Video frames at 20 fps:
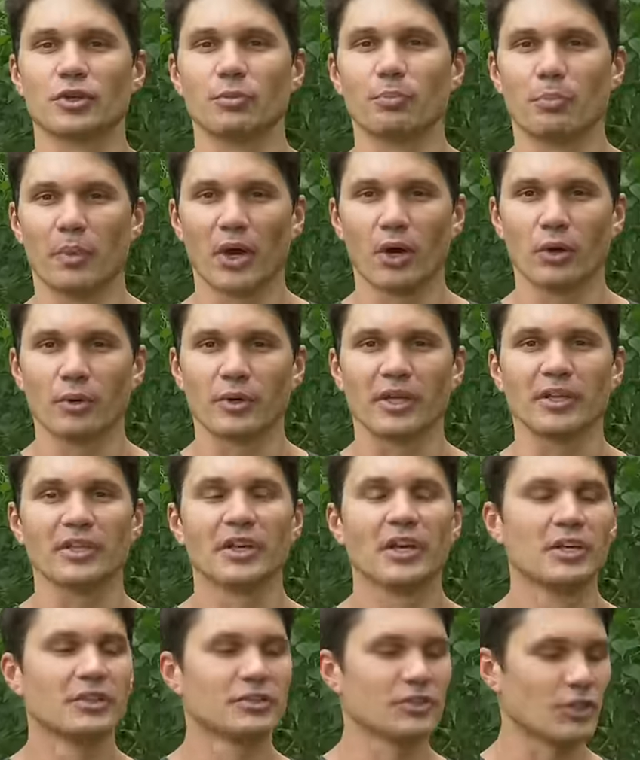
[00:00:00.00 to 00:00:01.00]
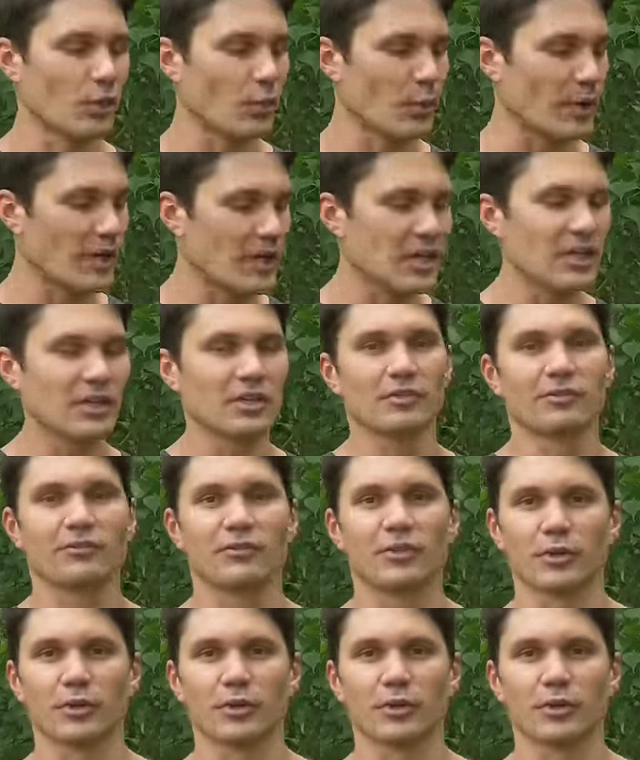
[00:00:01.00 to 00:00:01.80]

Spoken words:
component. So if